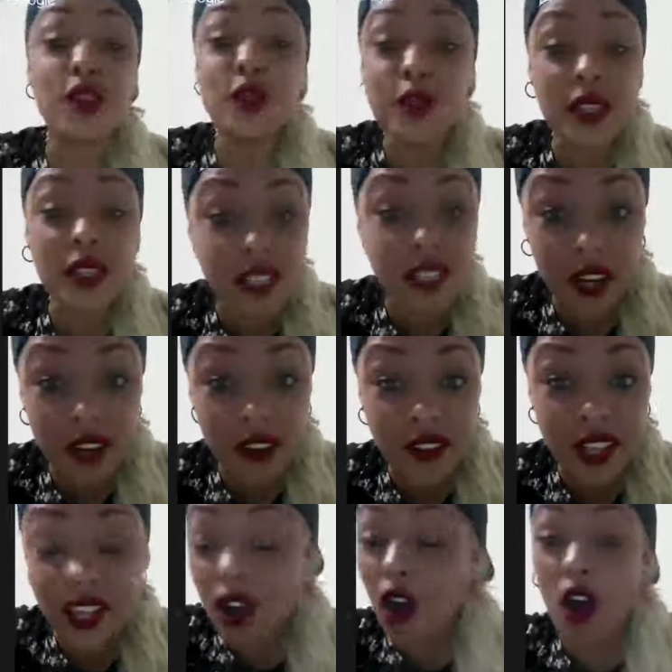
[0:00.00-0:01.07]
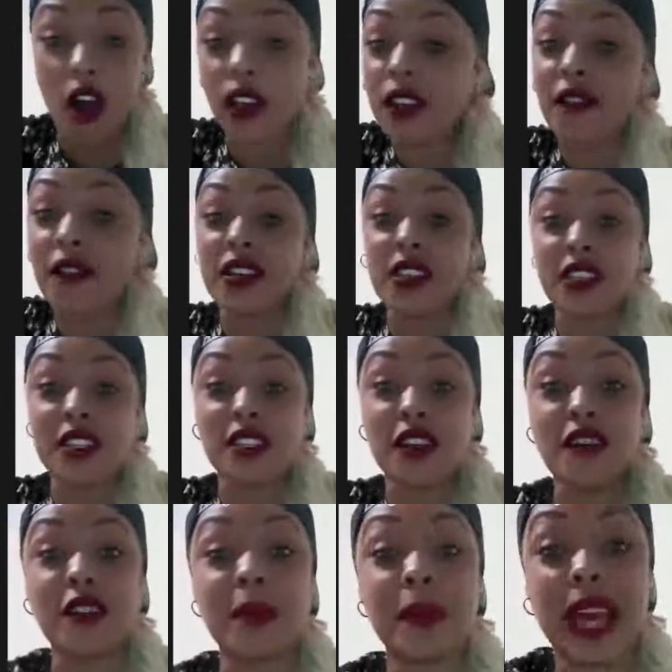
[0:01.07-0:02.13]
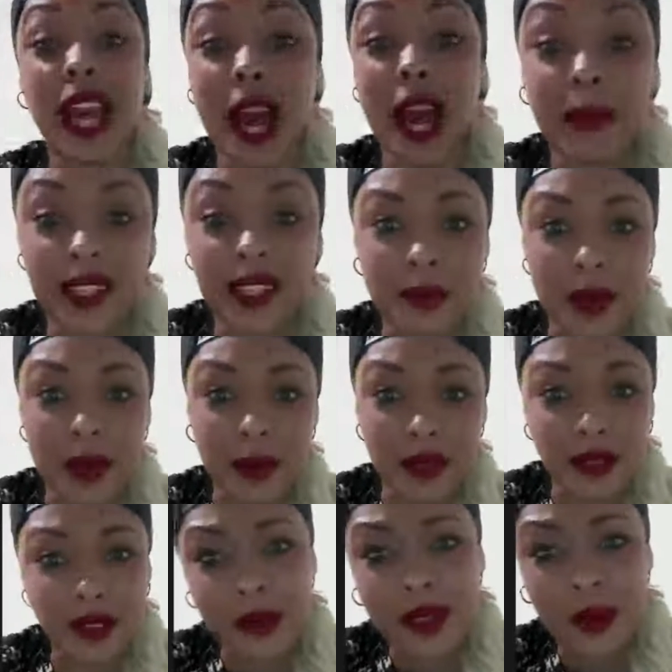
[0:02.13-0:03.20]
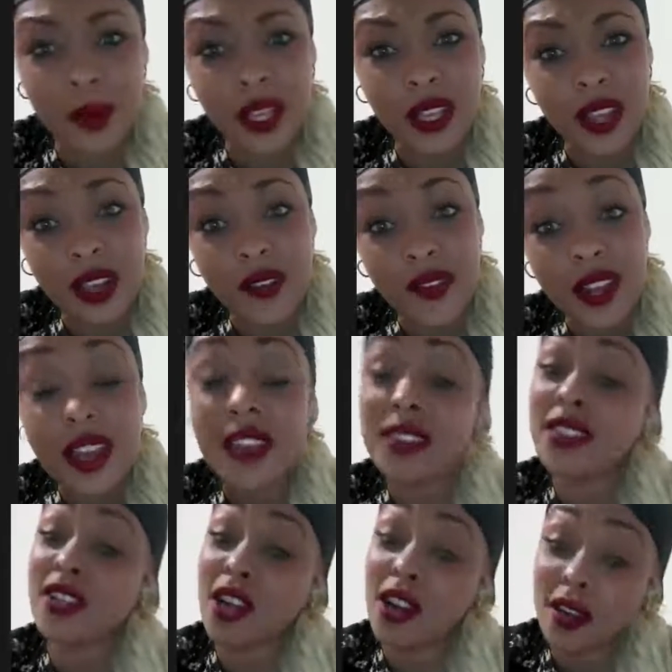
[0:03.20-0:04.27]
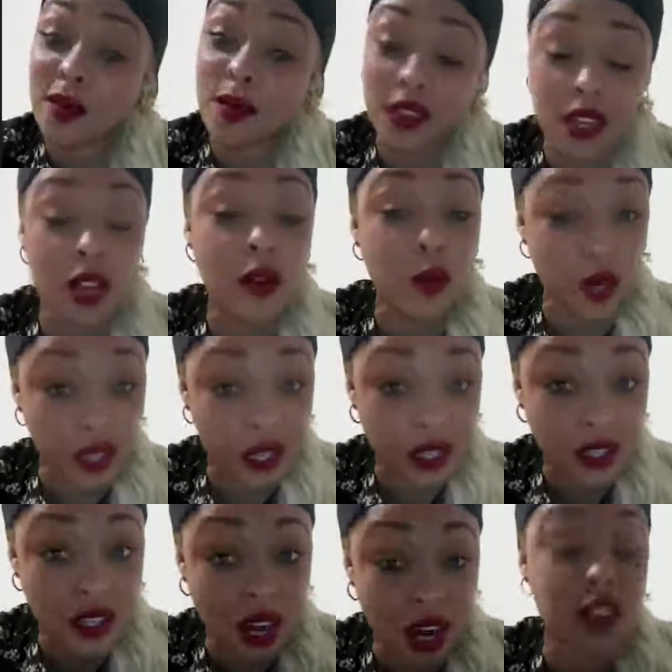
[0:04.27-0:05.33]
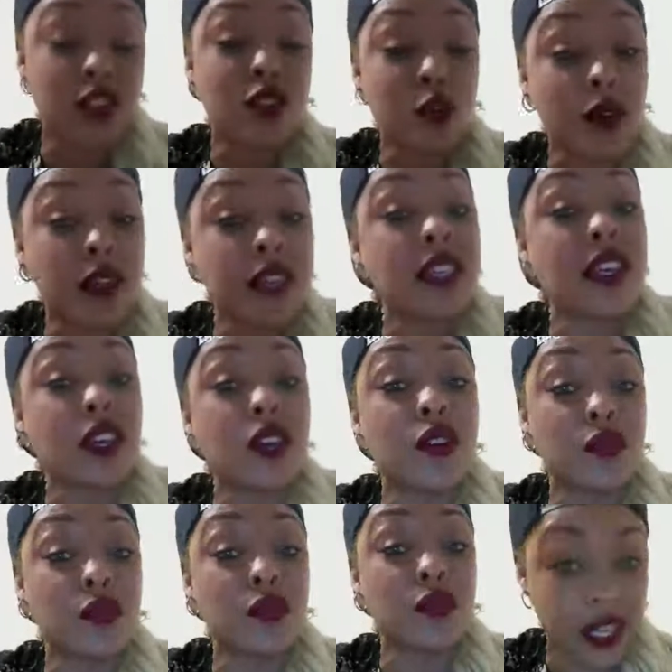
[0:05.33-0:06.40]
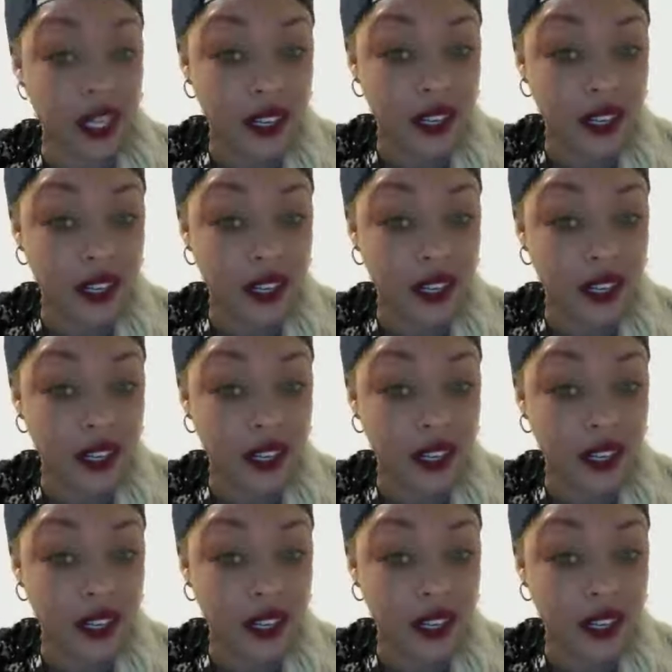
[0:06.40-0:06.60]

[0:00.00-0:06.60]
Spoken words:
You deserve it. All of us deserve to be happy and to be able to do something we love, starting with our work, our choice in career.